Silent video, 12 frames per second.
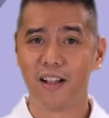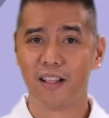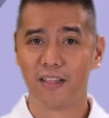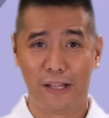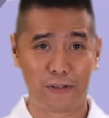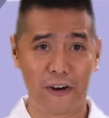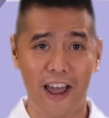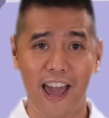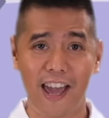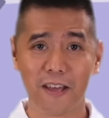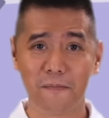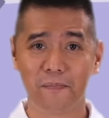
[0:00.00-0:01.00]
Letter
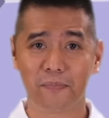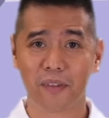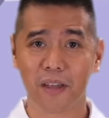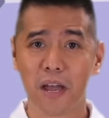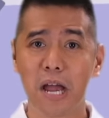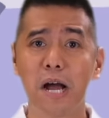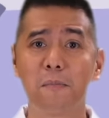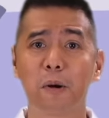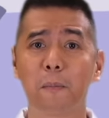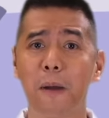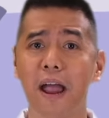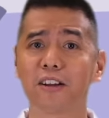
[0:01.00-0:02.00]
A.
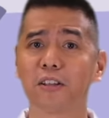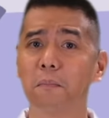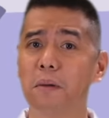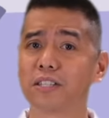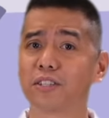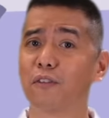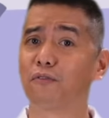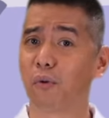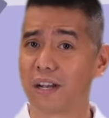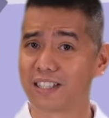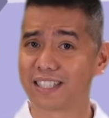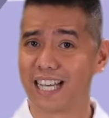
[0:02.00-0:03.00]
Prepare the muscle
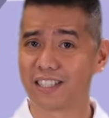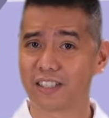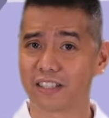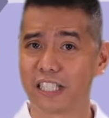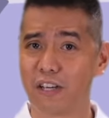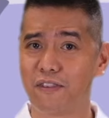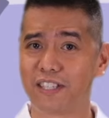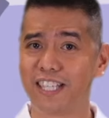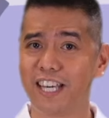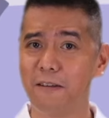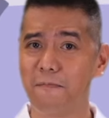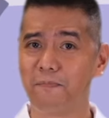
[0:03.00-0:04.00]
for intense
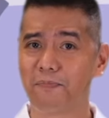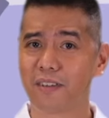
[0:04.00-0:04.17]
activity.